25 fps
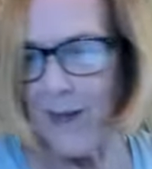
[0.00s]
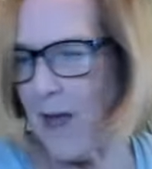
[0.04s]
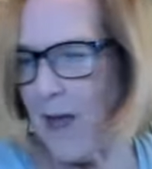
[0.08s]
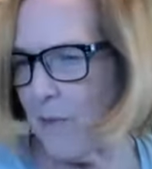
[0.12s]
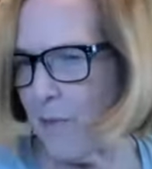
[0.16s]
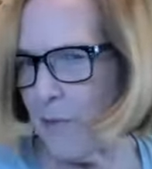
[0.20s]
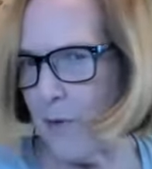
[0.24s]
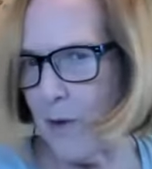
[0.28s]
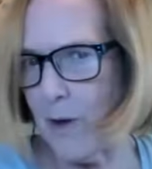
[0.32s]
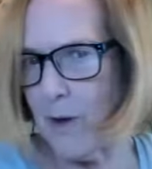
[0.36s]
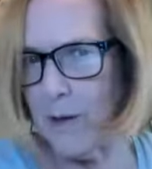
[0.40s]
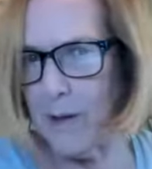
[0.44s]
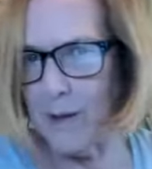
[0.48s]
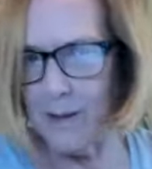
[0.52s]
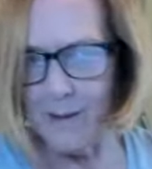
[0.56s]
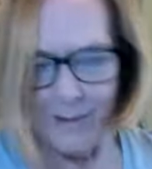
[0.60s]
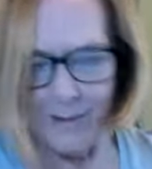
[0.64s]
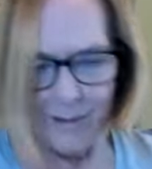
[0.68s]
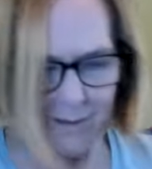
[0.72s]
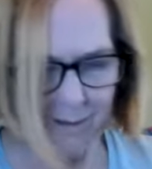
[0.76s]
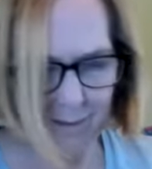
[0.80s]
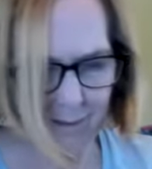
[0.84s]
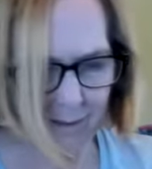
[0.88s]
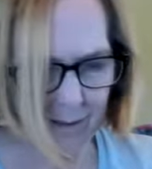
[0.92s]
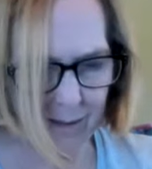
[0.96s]
I thought I
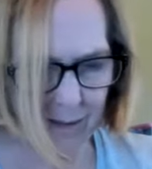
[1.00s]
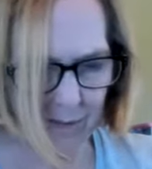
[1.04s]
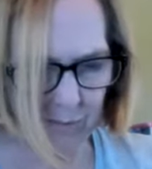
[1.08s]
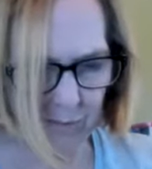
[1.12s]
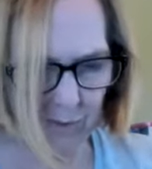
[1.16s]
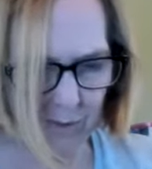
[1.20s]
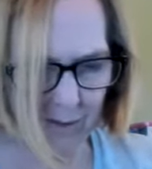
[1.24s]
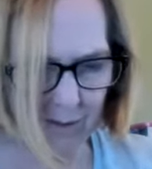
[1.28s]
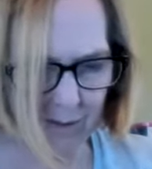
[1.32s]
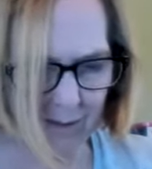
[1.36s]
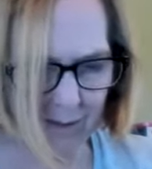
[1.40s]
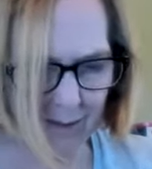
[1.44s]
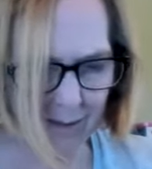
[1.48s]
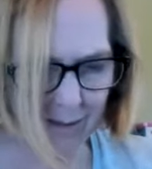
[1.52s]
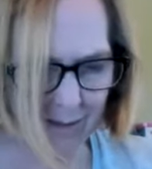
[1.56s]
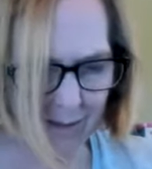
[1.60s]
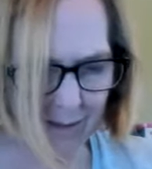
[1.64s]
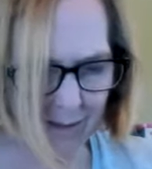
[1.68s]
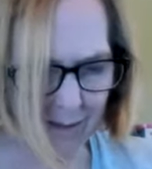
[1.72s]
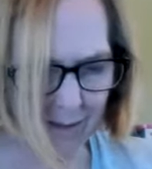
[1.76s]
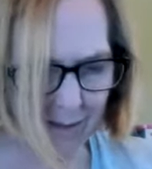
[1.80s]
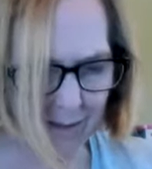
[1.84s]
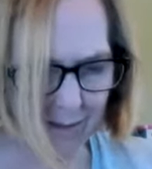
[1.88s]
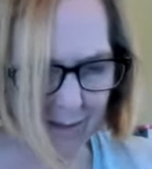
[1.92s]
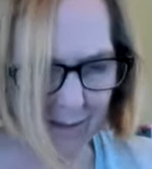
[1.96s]
did this for
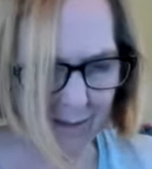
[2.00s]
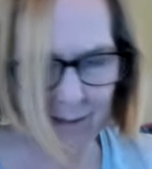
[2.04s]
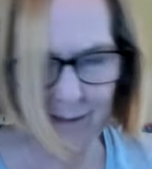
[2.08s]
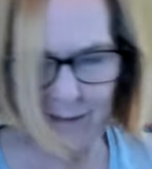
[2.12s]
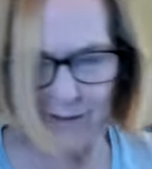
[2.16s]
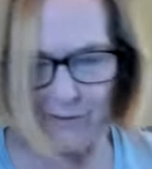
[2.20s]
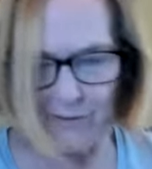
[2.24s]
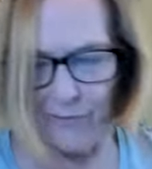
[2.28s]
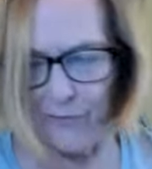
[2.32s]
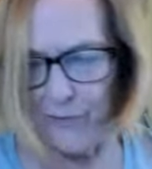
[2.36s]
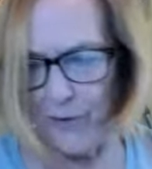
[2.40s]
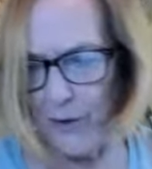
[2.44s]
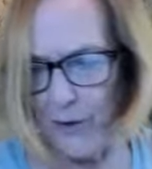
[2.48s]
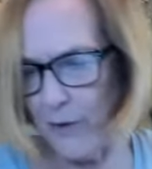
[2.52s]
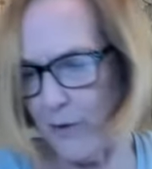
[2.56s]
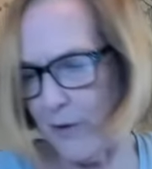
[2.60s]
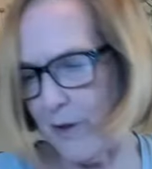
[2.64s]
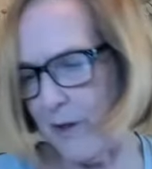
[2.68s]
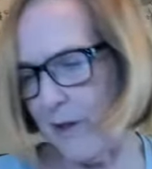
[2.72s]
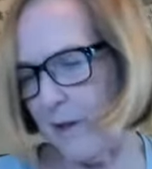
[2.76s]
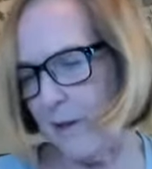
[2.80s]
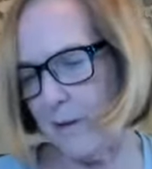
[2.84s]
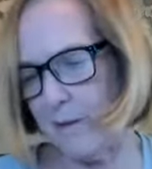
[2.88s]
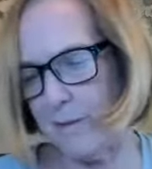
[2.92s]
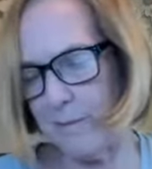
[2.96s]
60. It says
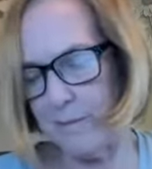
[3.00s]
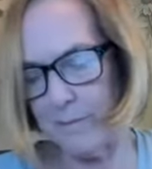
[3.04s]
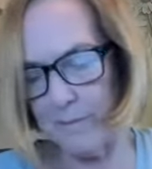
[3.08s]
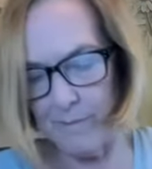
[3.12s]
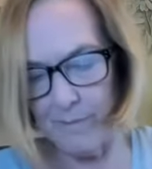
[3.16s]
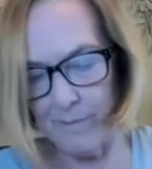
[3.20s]
30.